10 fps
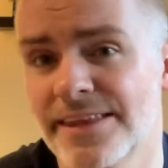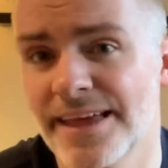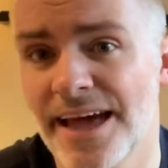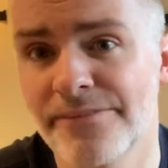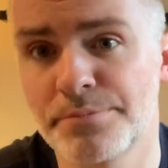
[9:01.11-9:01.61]

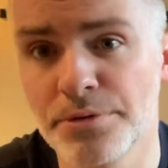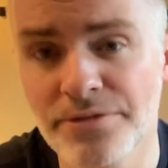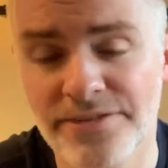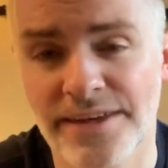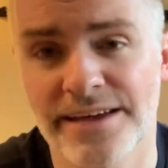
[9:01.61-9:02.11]
They have
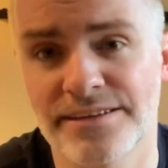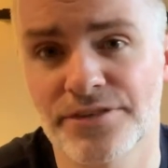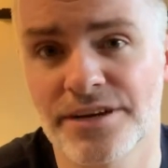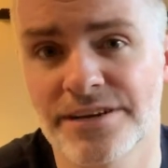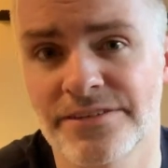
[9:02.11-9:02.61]
booths at
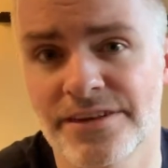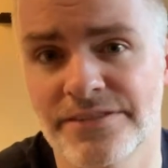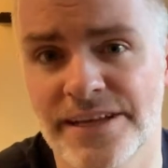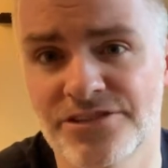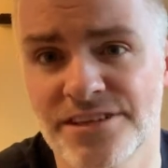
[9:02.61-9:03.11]
different con
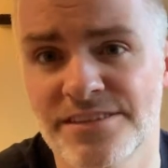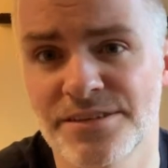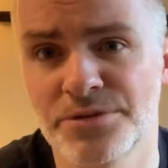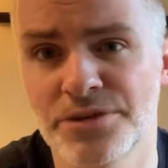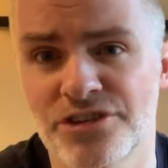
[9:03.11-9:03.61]
conventions, so
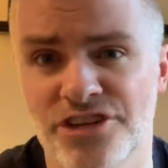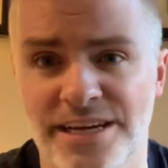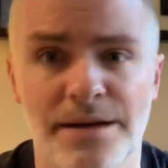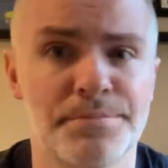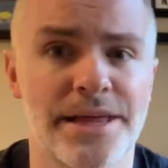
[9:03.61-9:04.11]
you can check
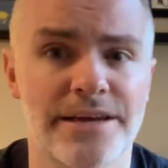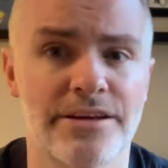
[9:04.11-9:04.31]
out Planet